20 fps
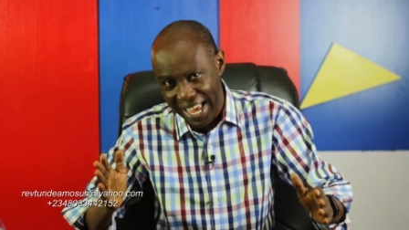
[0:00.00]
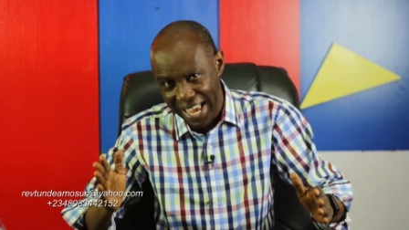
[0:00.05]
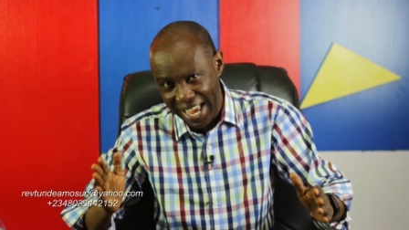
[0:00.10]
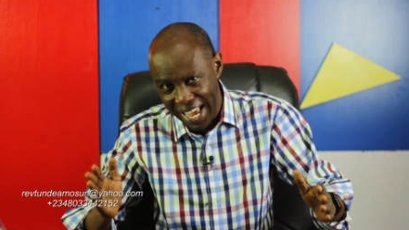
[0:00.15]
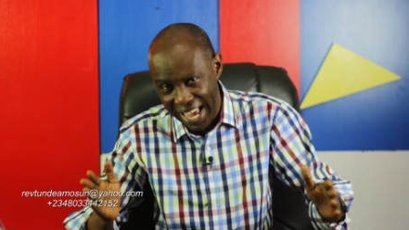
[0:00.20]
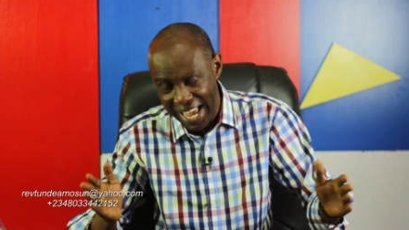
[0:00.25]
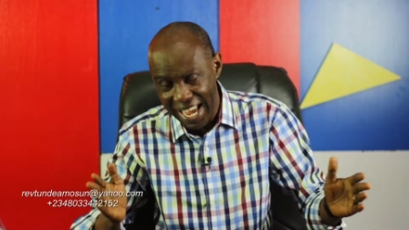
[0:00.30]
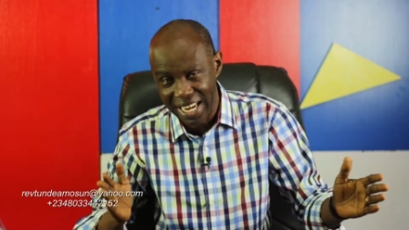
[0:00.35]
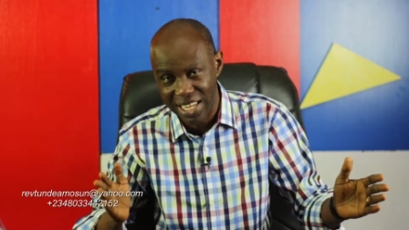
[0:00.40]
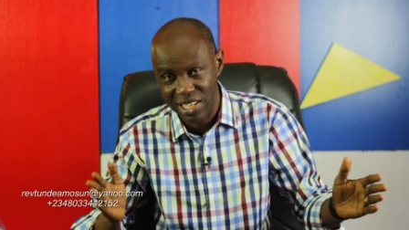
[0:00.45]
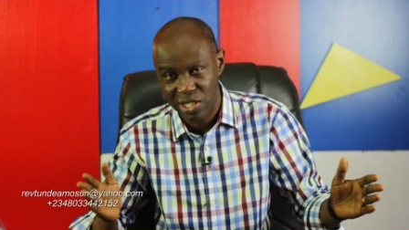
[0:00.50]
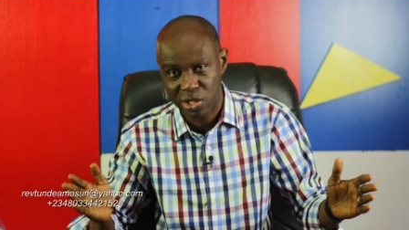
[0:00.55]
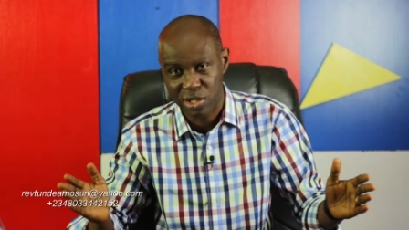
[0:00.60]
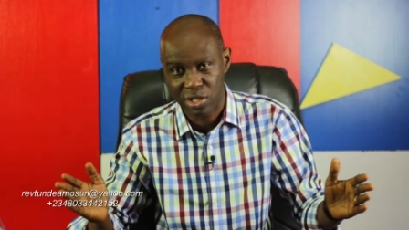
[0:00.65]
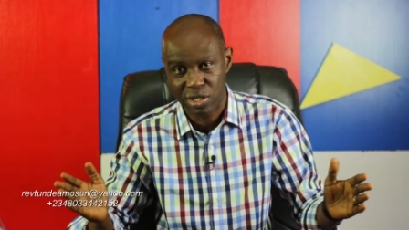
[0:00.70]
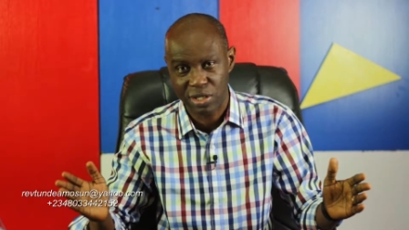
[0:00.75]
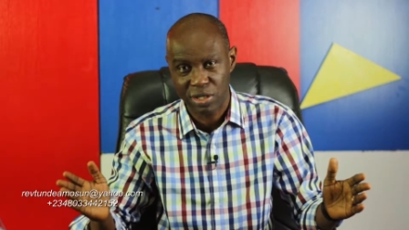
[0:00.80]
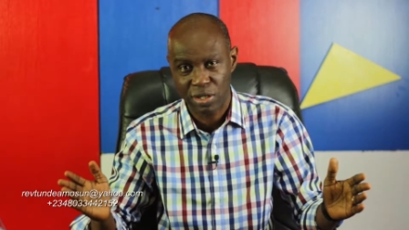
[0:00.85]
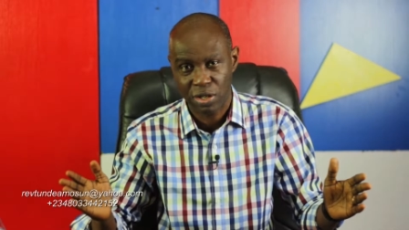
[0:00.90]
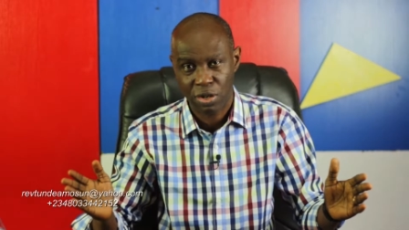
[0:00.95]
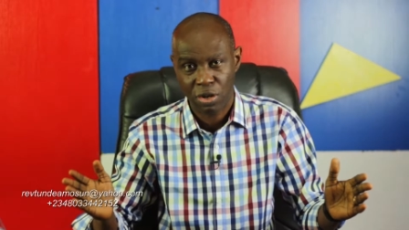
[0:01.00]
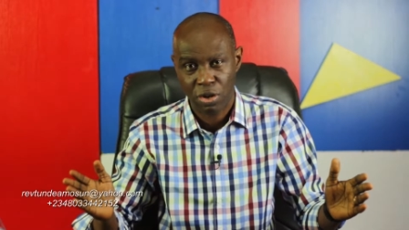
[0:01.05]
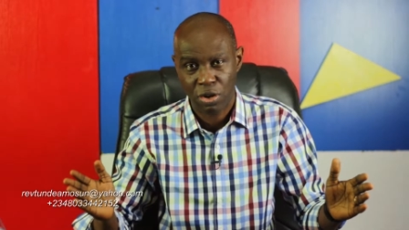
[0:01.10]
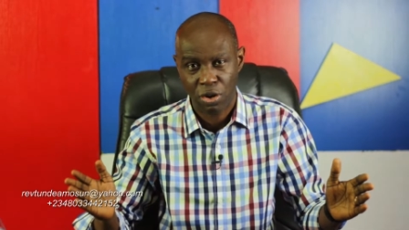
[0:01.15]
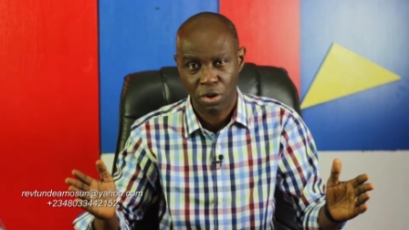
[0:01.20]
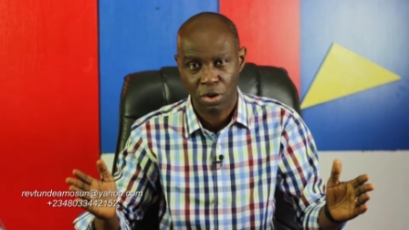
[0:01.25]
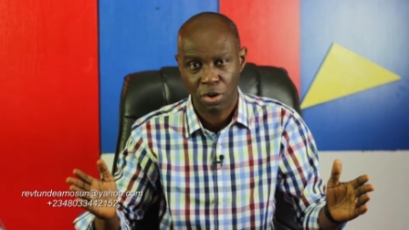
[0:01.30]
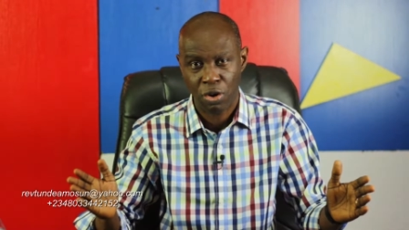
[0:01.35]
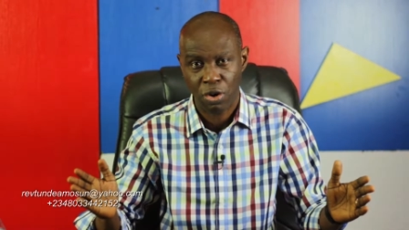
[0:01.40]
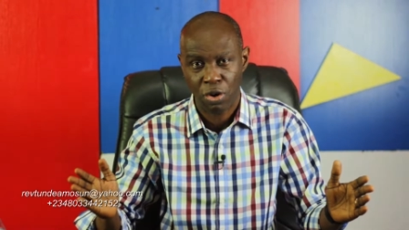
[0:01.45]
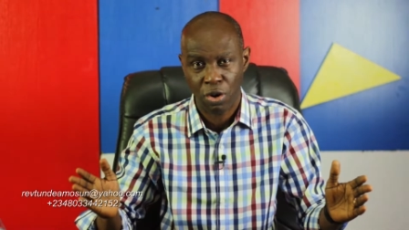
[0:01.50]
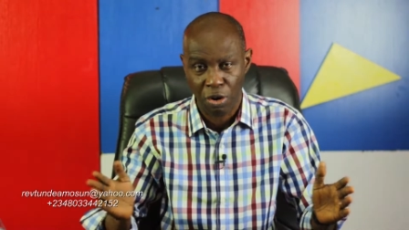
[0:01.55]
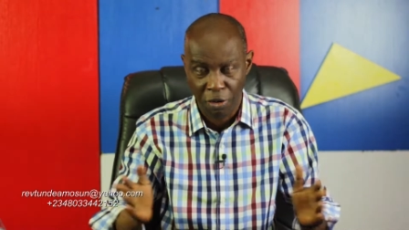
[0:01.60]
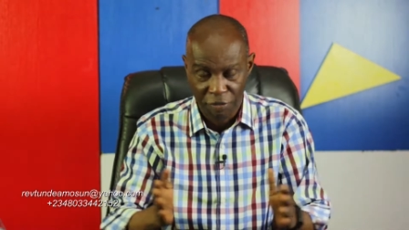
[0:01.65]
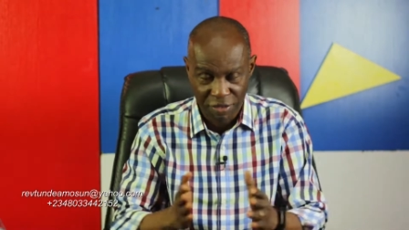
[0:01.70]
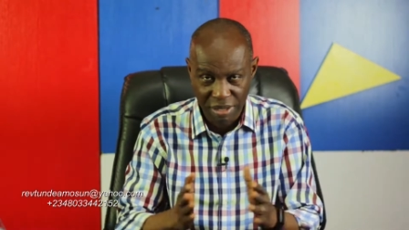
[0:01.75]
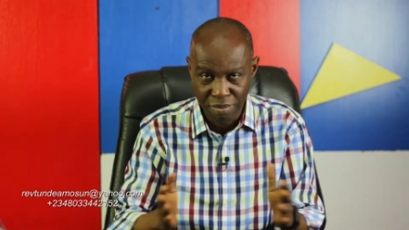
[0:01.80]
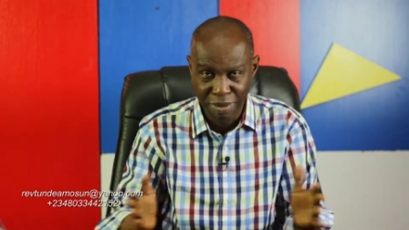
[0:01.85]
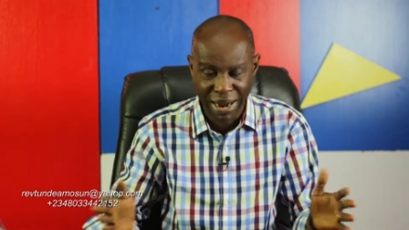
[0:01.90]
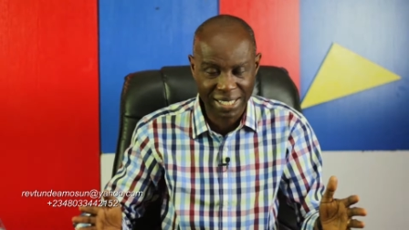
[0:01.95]
ends of
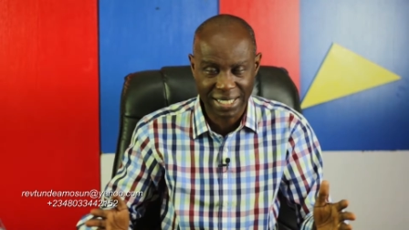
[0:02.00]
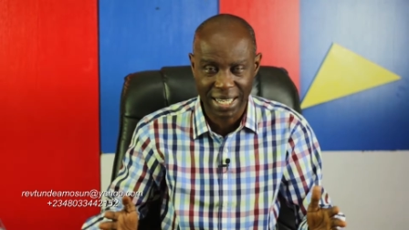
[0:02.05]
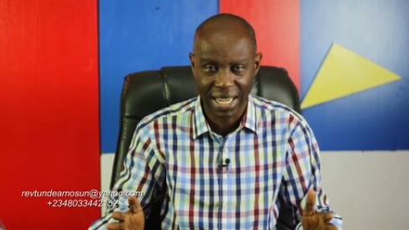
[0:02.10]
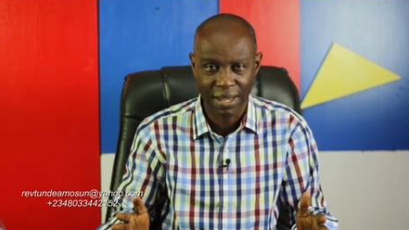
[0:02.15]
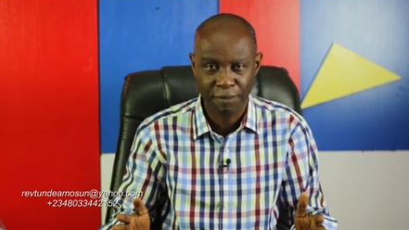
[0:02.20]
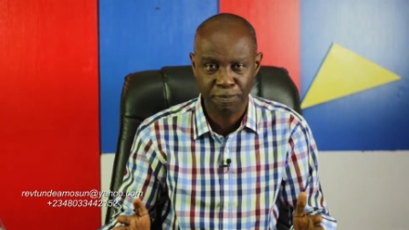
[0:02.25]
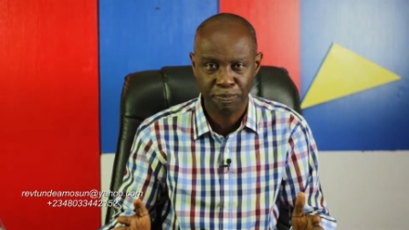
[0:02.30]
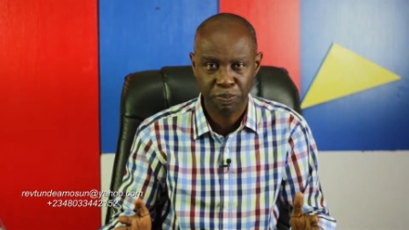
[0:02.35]
the matter.